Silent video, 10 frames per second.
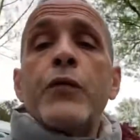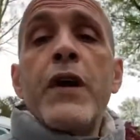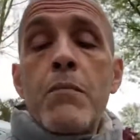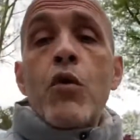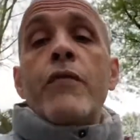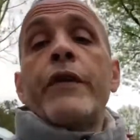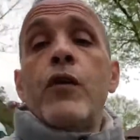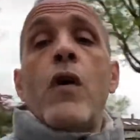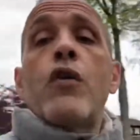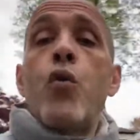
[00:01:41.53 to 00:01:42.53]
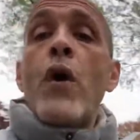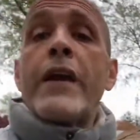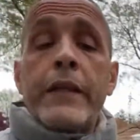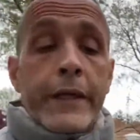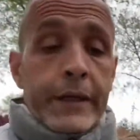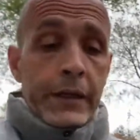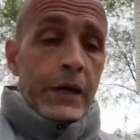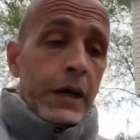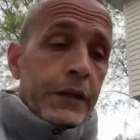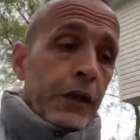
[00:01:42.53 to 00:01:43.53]
we are moving along quickly
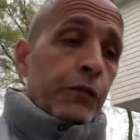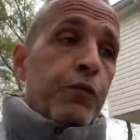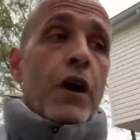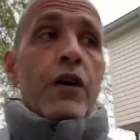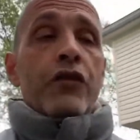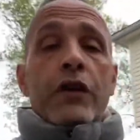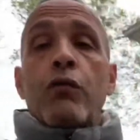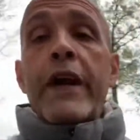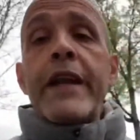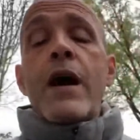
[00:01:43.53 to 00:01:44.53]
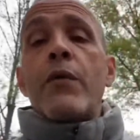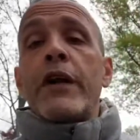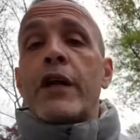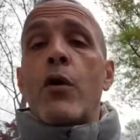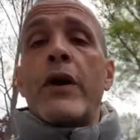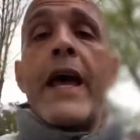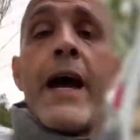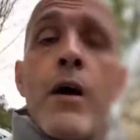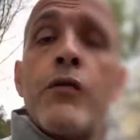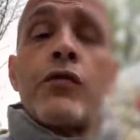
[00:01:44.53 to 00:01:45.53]
on this project. Right now, we're gonna go
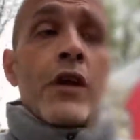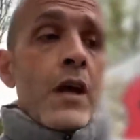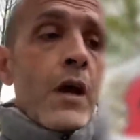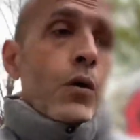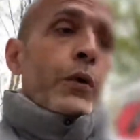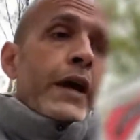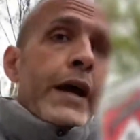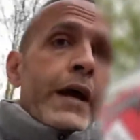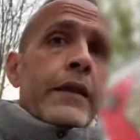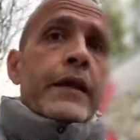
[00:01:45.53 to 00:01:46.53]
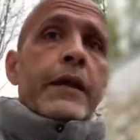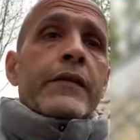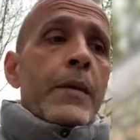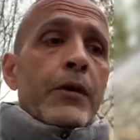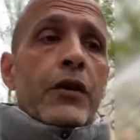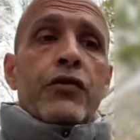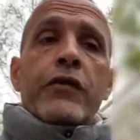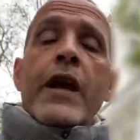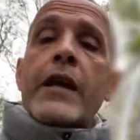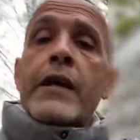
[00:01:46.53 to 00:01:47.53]
in-house. We had the demolition
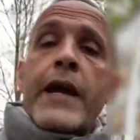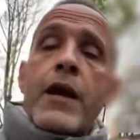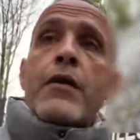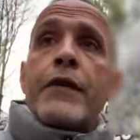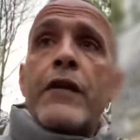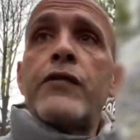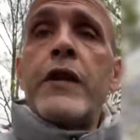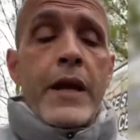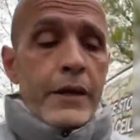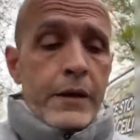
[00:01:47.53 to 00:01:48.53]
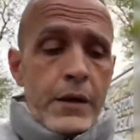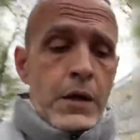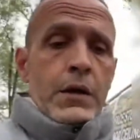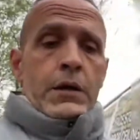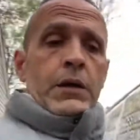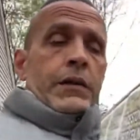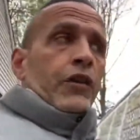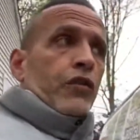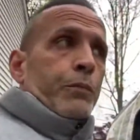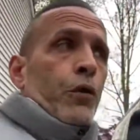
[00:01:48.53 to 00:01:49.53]
taken care of yesterday. They
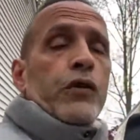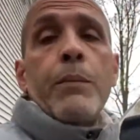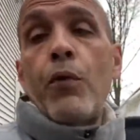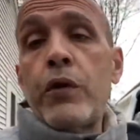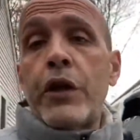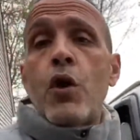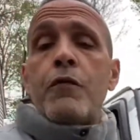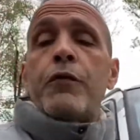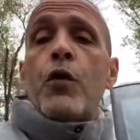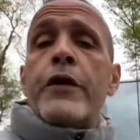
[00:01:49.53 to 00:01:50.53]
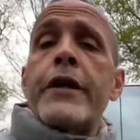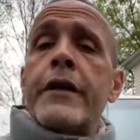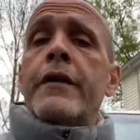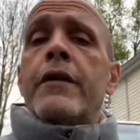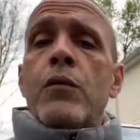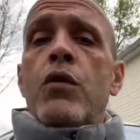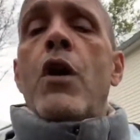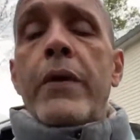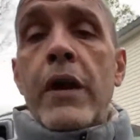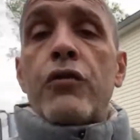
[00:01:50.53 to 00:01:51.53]
just pulled up all the oak flooring. We'll
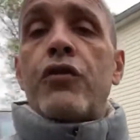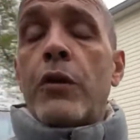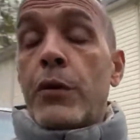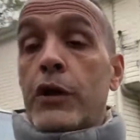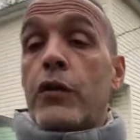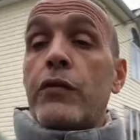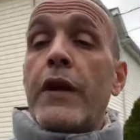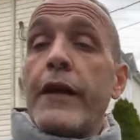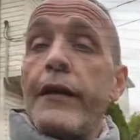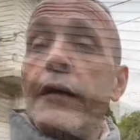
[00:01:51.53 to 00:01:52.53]
go in, I'll show you what it looks like.